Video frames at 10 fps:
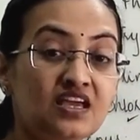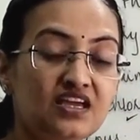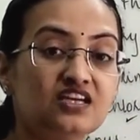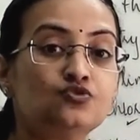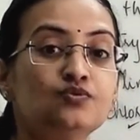
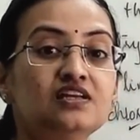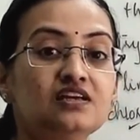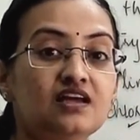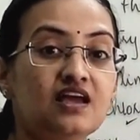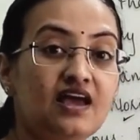it will
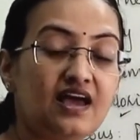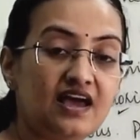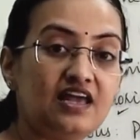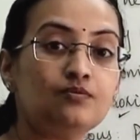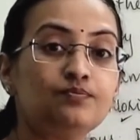
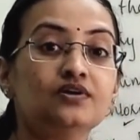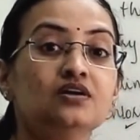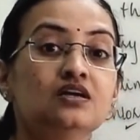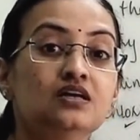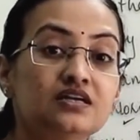help
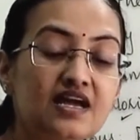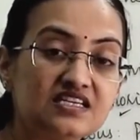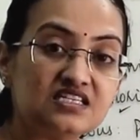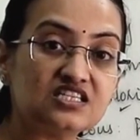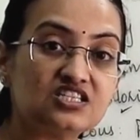
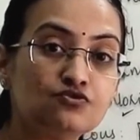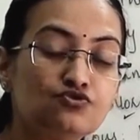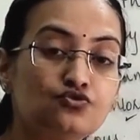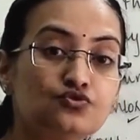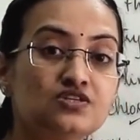digestive
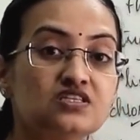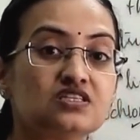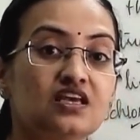juices.